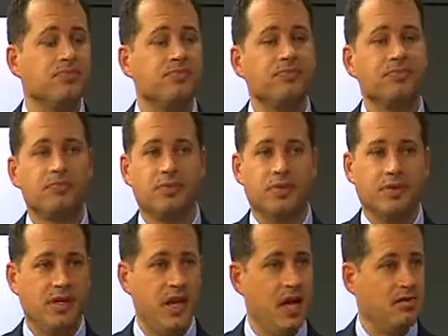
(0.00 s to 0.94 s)
disease.
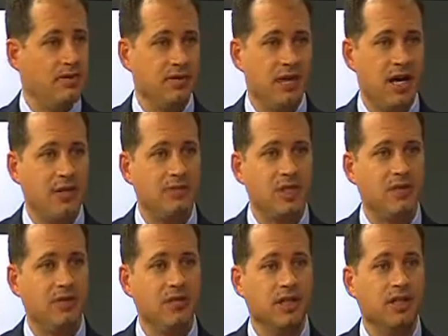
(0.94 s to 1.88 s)
Yeah,
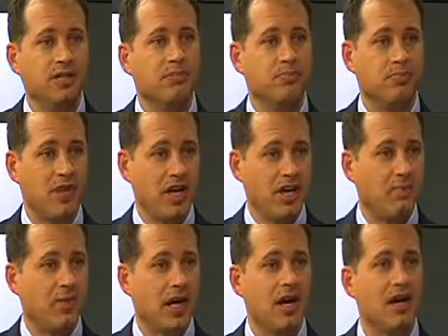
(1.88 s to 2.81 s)
absolutely. Bright
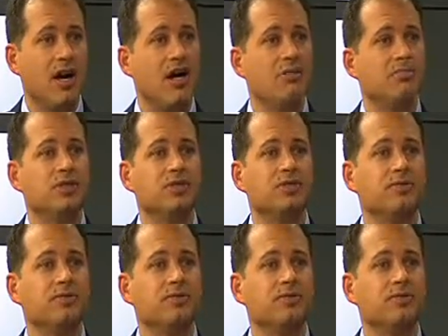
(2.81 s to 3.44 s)
pink gums. I see